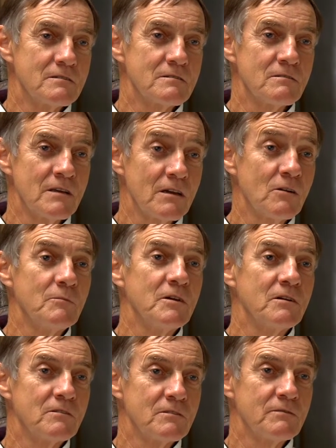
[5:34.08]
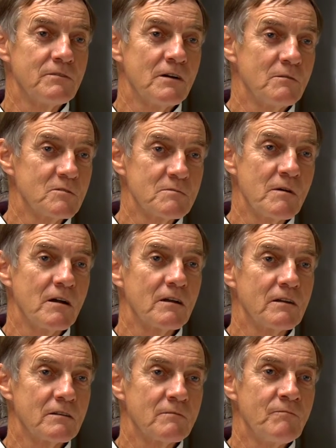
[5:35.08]
so that got me going to the farmers
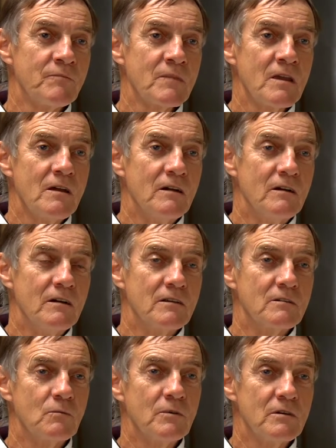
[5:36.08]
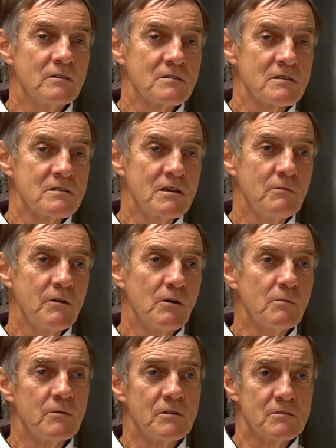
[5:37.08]
market. As I say, we
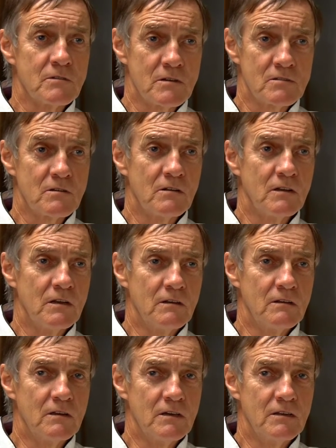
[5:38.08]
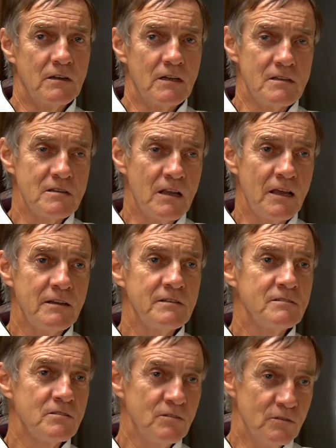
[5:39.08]
opened this restaurant in
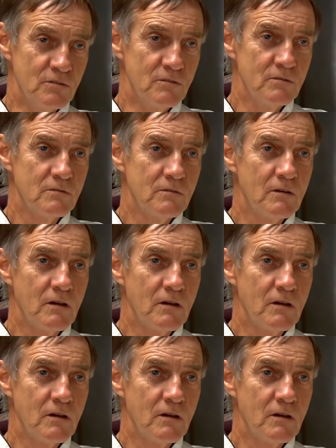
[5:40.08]
1982,